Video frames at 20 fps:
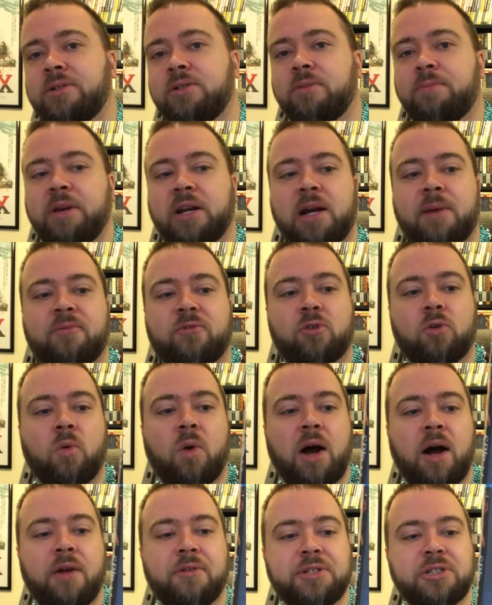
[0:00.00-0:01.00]
to pick up for a
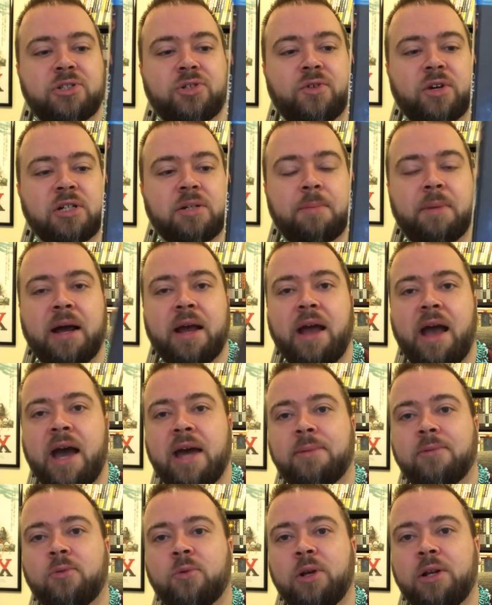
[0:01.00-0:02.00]
while. This is directed by
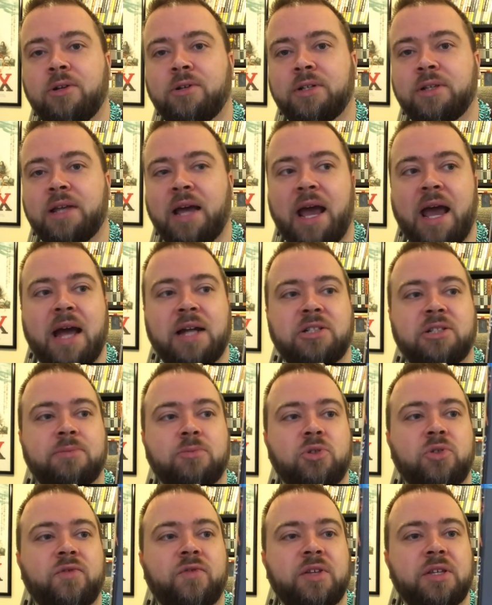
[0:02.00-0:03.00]
Adam Green, who did the Hatchet
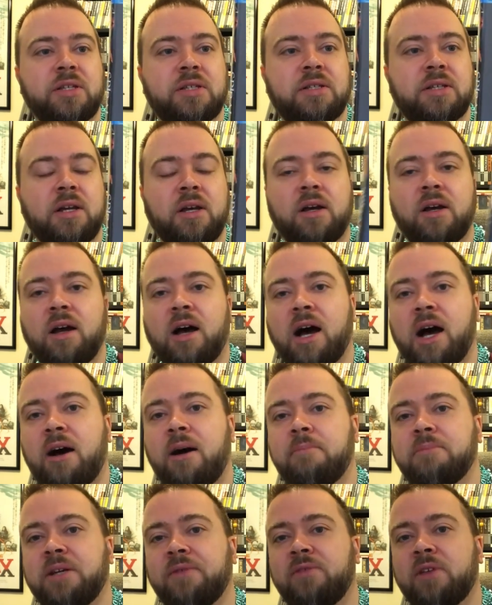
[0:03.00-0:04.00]
movies.
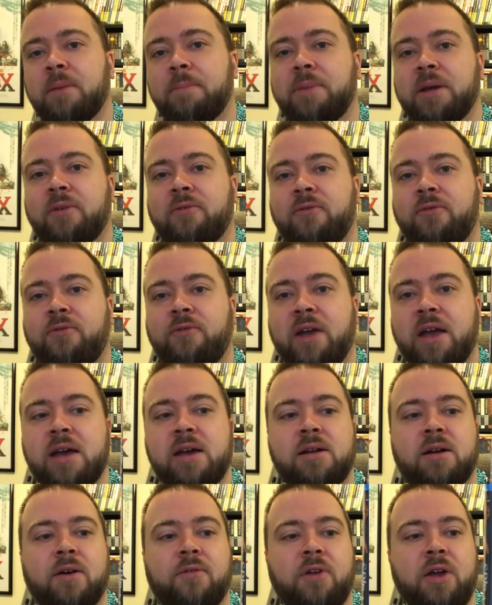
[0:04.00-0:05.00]
I'm definitely a big
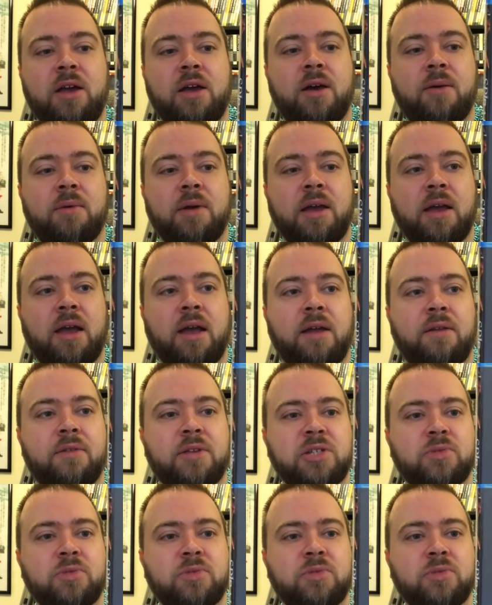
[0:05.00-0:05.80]
fan of him. And